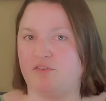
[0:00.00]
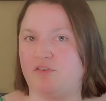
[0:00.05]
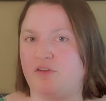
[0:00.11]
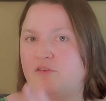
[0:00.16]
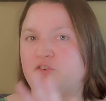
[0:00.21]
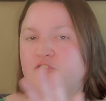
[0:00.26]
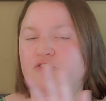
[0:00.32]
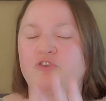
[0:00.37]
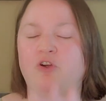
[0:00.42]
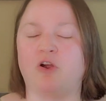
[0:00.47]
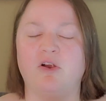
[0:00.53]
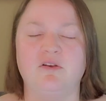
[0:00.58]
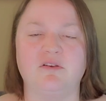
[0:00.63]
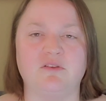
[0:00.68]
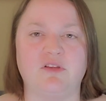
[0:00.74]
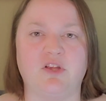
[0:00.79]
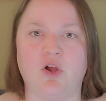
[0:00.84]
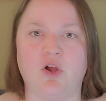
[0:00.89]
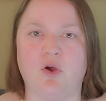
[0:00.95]
If you ever start,
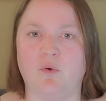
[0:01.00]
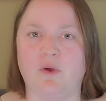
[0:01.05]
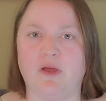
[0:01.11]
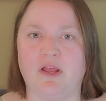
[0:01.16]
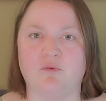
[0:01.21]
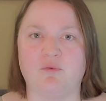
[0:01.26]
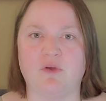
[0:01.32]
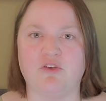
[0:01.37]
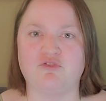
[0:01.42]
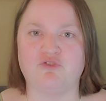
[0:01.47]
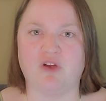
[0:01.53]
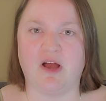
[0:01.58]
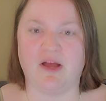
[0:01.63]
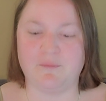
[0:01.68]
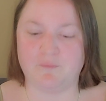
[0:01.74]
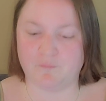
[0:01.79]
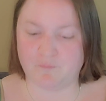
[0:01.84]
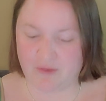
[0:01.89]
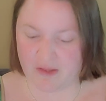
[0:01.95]
at a
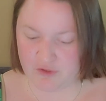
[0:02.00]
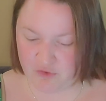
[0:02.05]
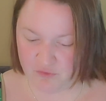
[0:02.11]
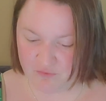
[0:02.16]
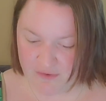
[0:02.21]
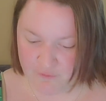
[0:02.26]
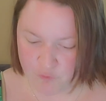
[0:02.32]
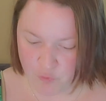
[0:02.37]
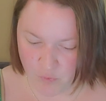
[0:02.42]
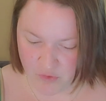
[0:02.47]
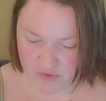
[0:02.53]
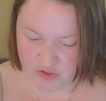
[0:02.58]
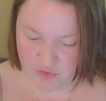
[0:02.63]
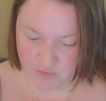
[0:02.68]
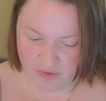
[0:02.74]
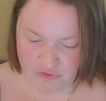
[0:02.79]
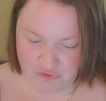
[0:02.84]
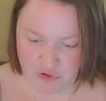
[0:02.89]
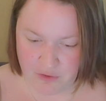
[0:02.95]
restaurant and you've never worked in a
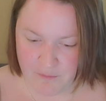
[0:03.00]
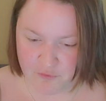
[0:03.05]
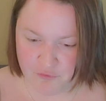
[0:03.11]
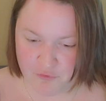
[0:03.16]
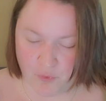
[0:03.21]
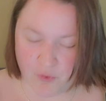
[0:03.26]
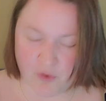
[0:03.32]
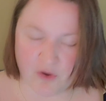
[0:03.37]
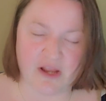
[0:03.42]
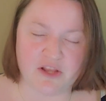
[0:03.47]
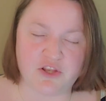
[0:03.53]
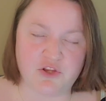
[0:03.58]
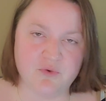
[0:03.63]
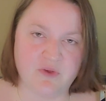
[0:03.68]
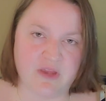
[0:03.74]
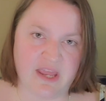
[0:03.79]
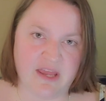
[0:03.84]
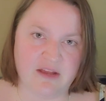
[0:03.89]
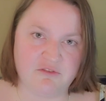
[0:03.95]
restaurant before and you
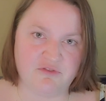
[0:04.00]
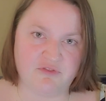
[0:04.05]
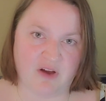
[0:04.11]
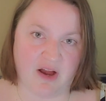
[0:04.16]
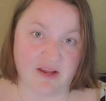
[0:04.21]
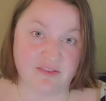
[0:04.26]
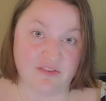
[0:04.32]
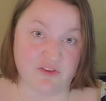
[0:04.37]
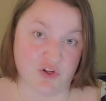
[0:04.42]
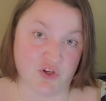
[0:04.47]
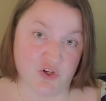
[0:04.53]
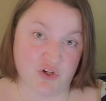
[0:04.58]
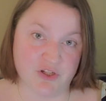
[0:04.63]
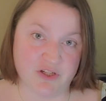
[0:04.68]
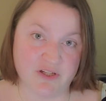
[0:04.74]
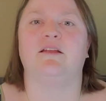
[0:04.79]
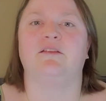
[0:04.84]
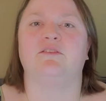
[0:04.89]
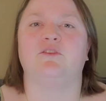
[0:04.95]
can't find the cook,